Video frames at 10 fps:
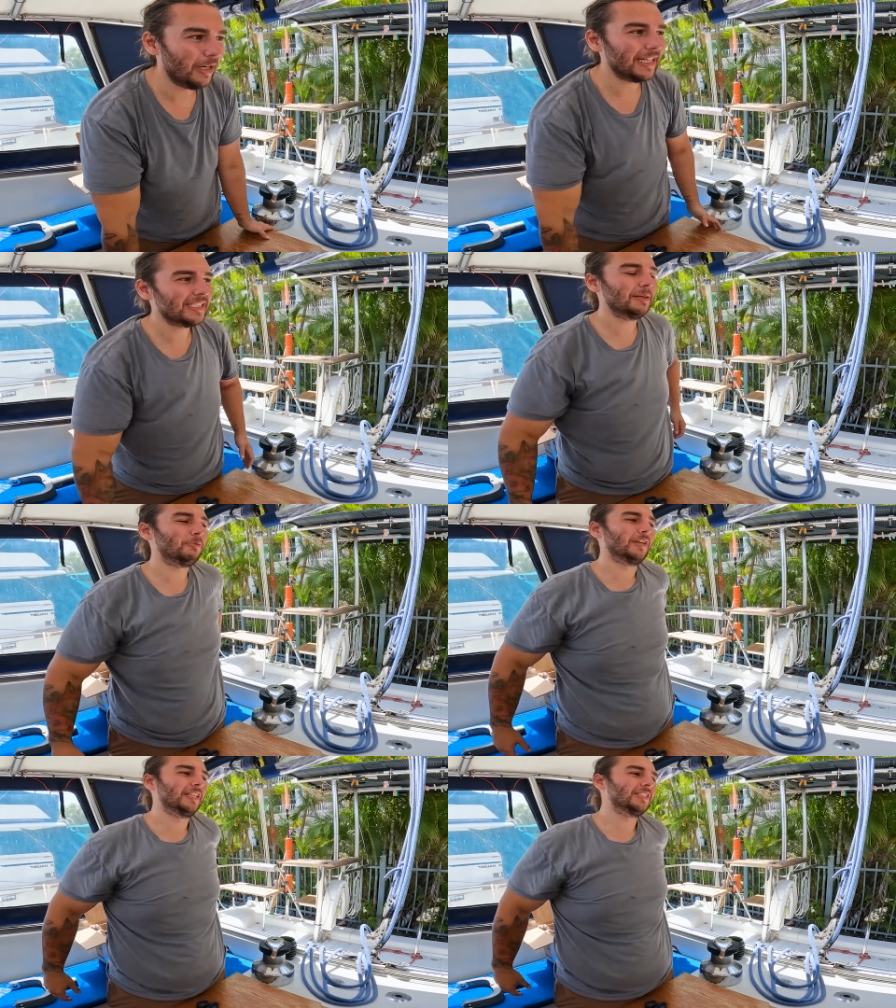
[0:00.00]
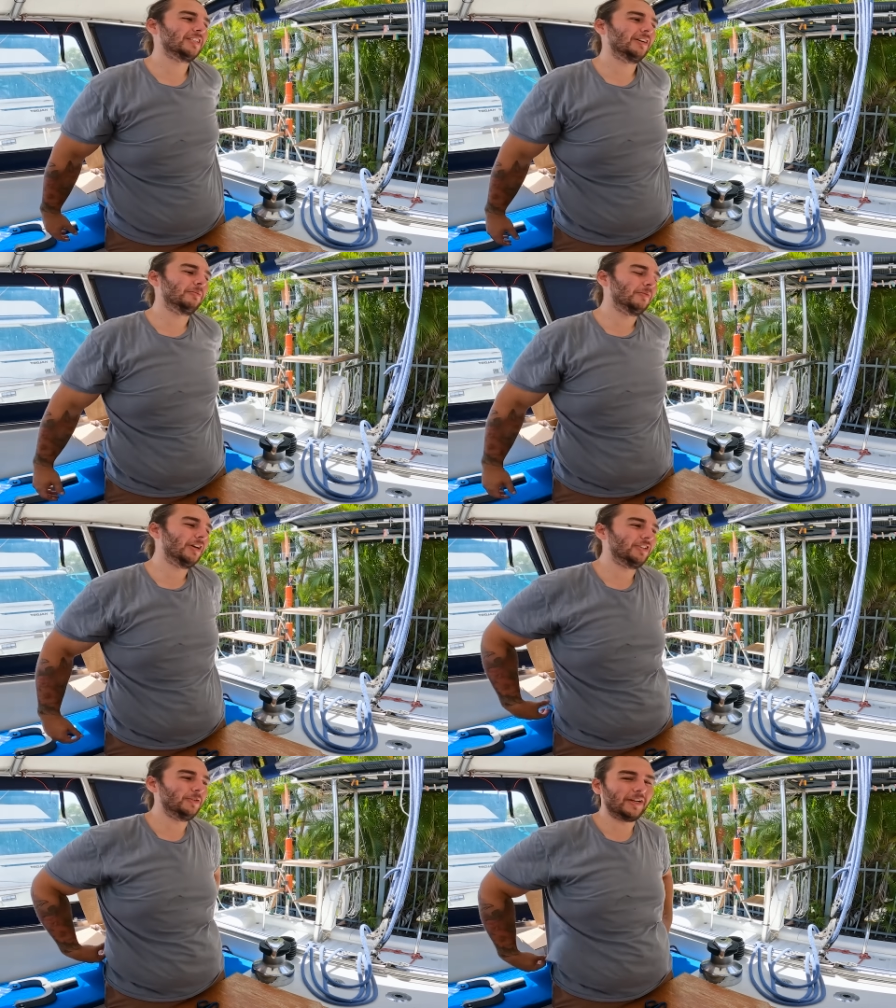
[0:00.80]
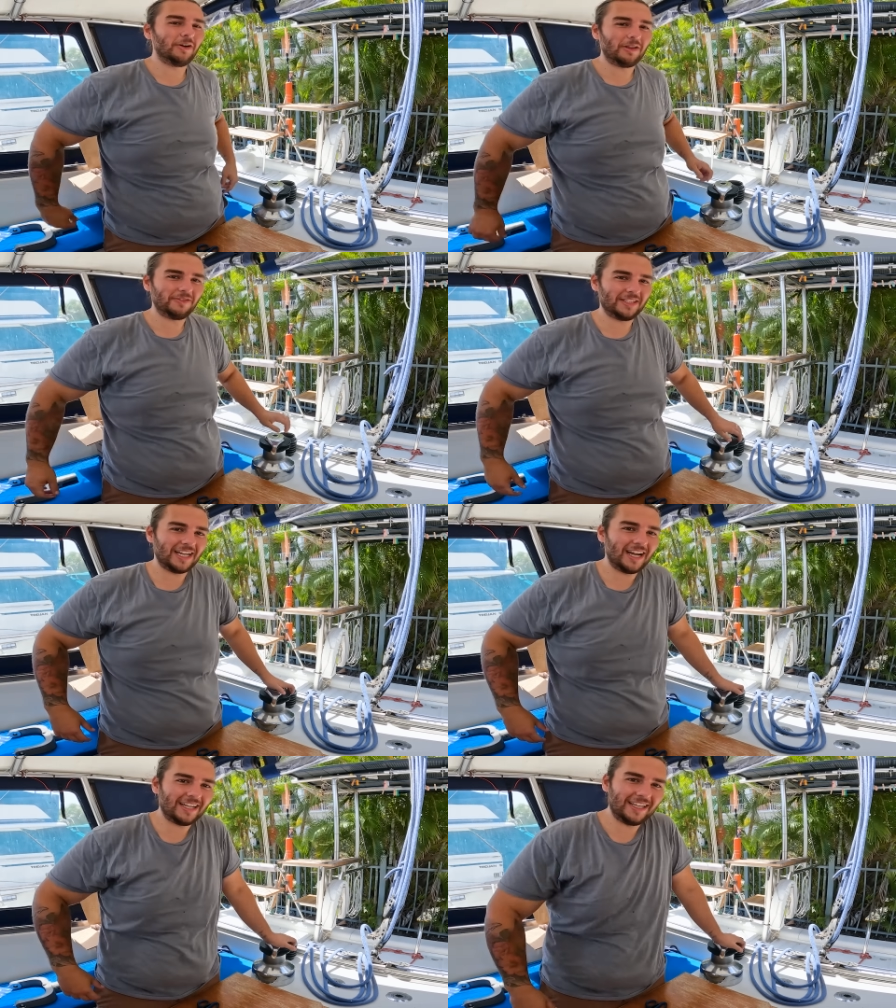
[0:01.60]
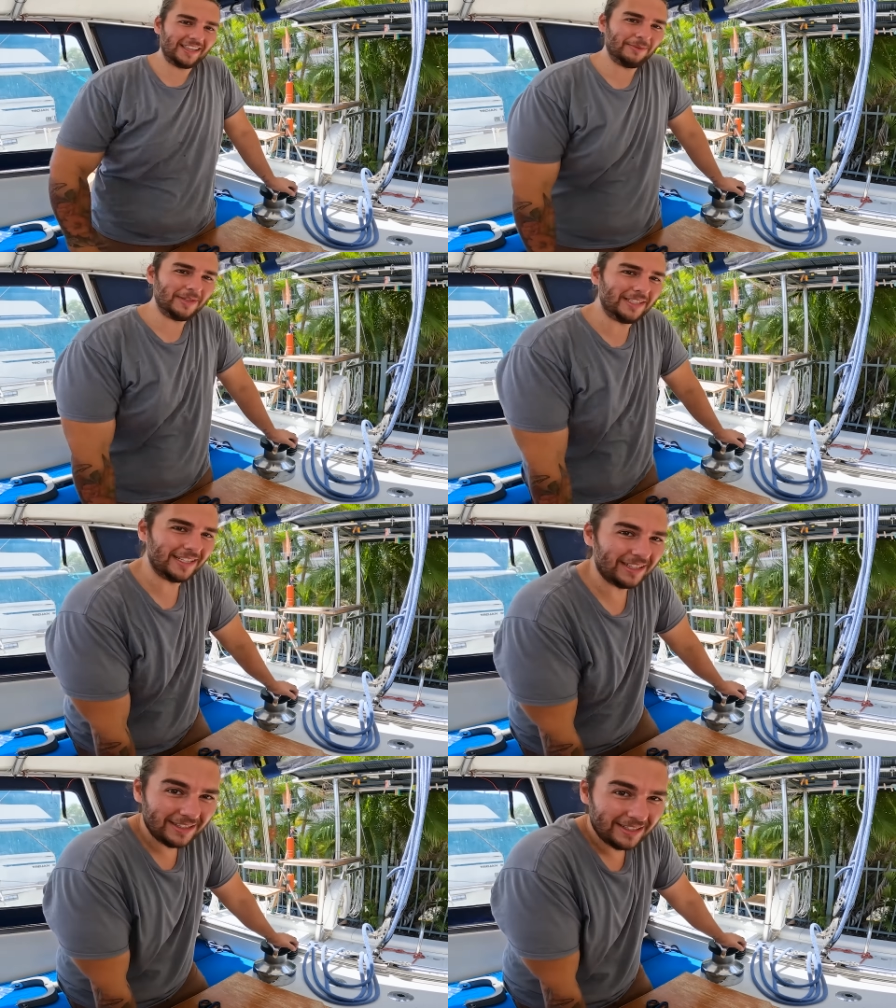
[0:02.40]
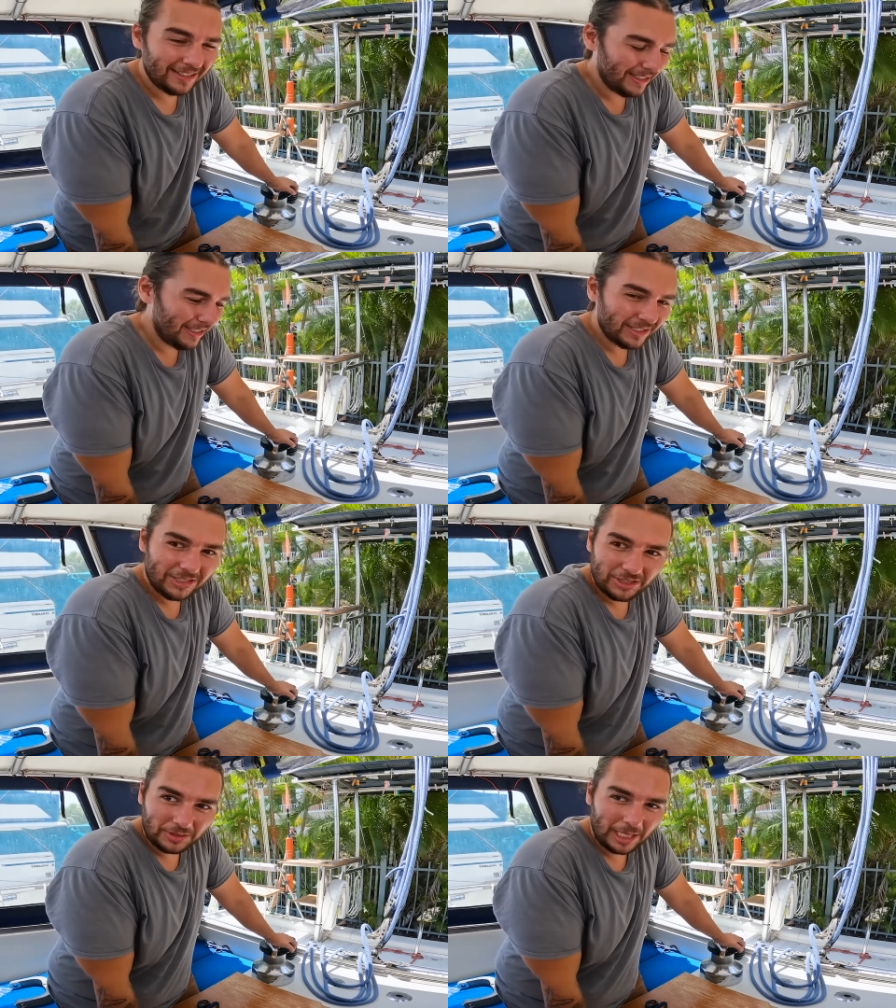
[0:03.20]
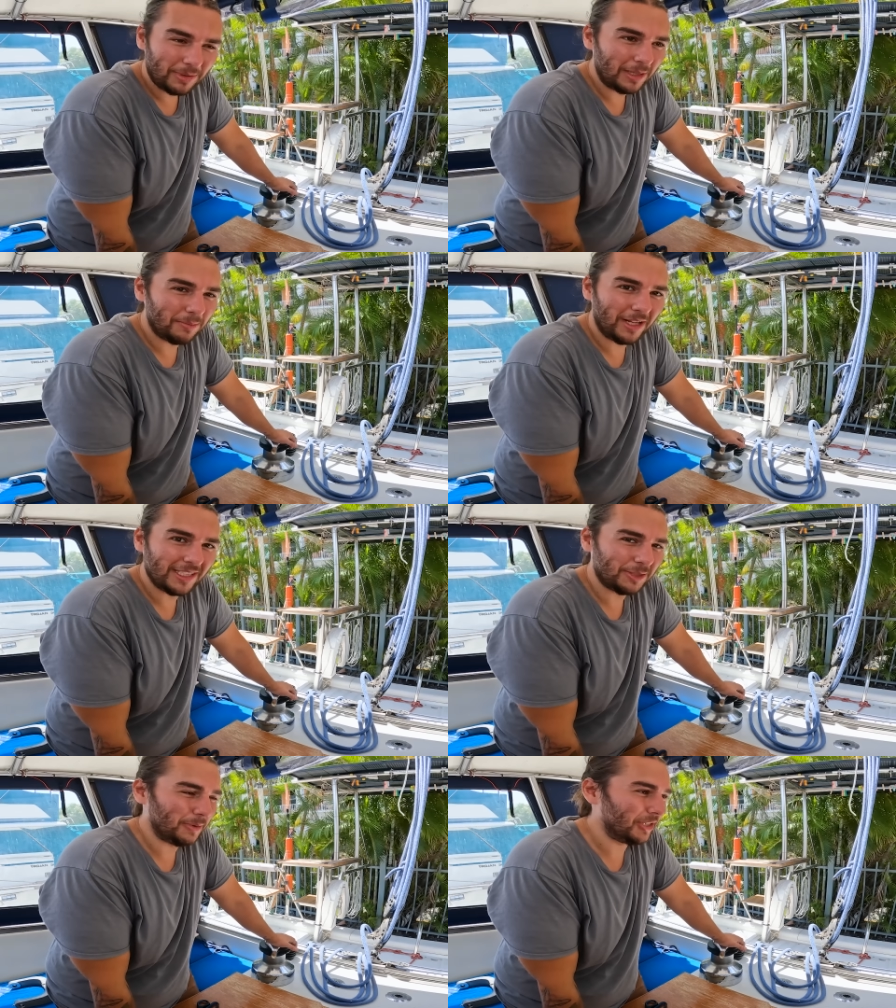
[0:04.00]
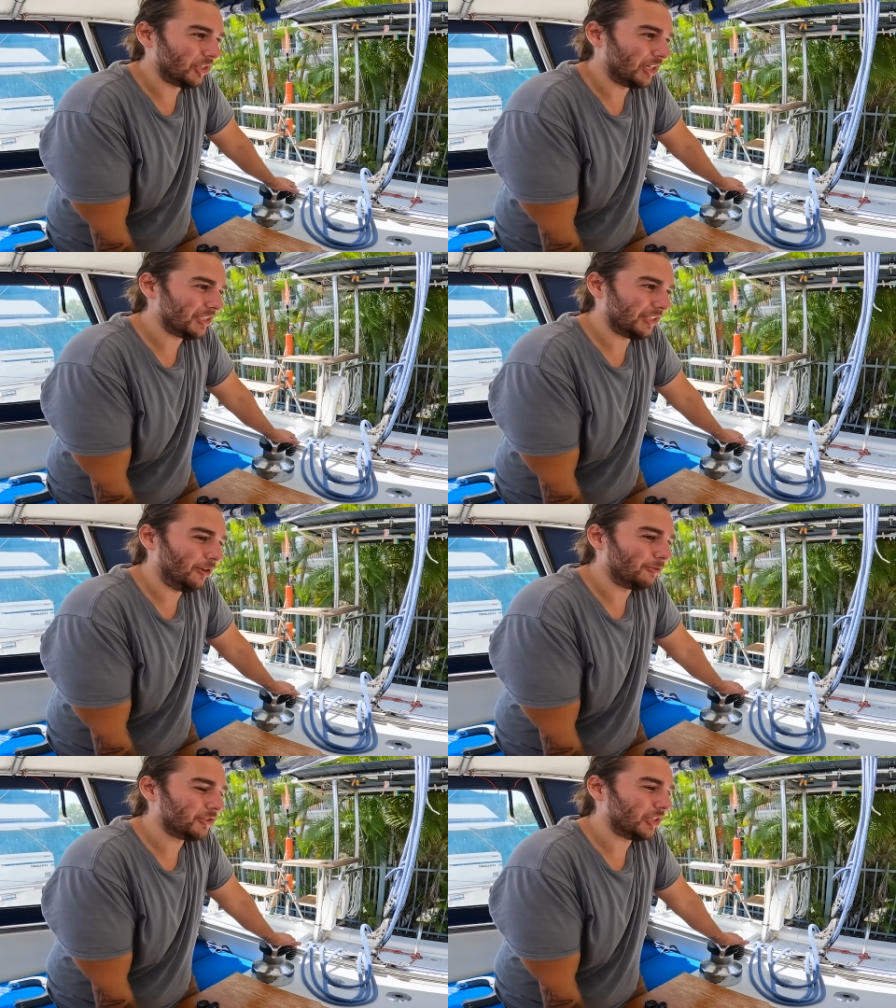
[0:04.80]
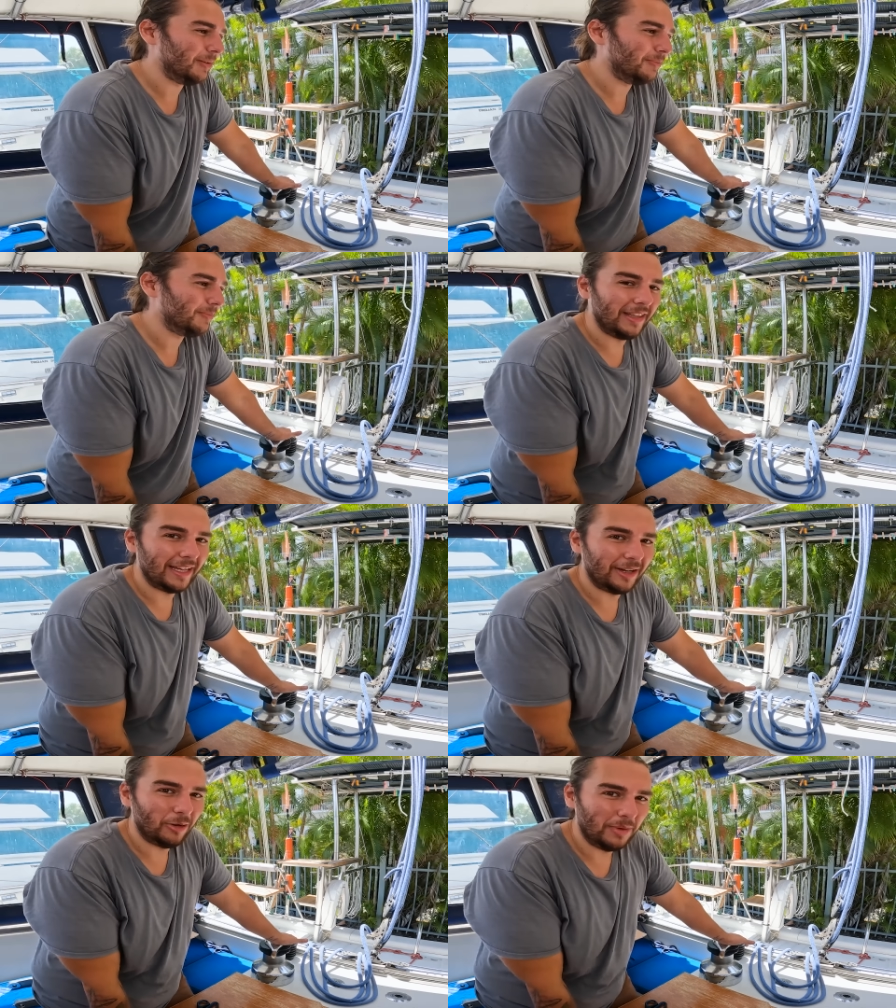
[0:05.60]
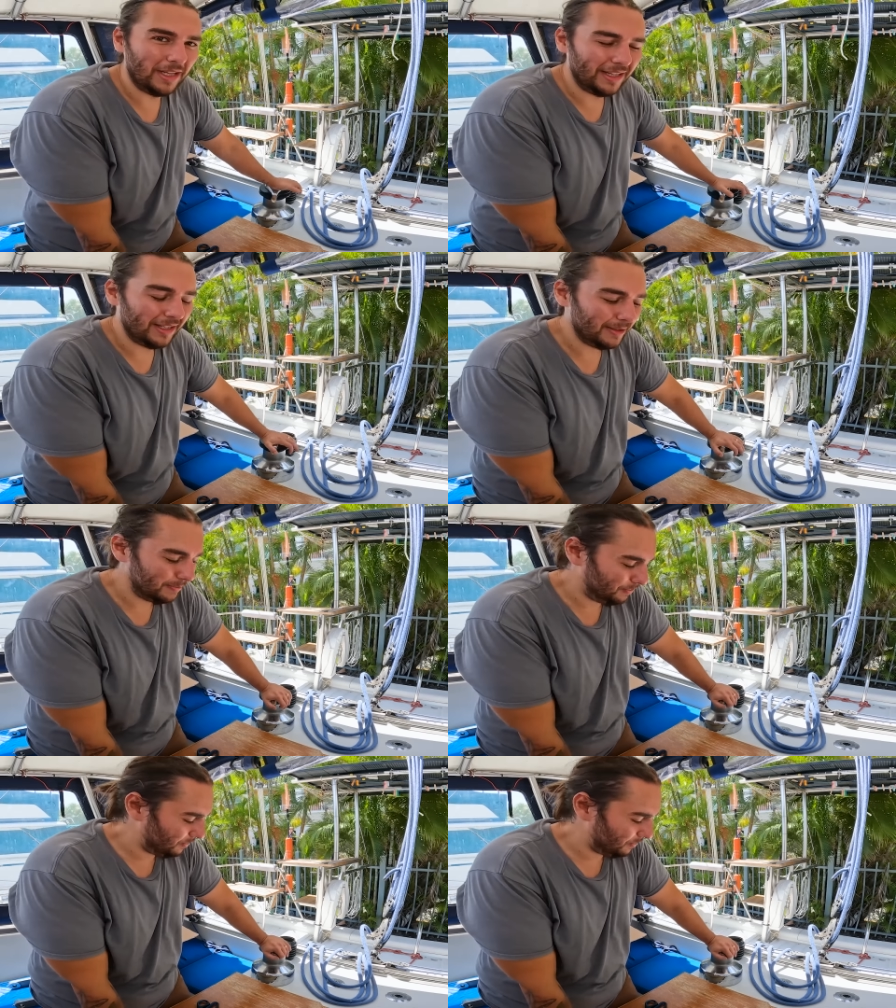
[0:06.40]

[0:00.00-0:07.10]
Well, I guess step one is um, undoing all of the tying that we did to keep it in place as we cross the Gulf Stream. And then it'll be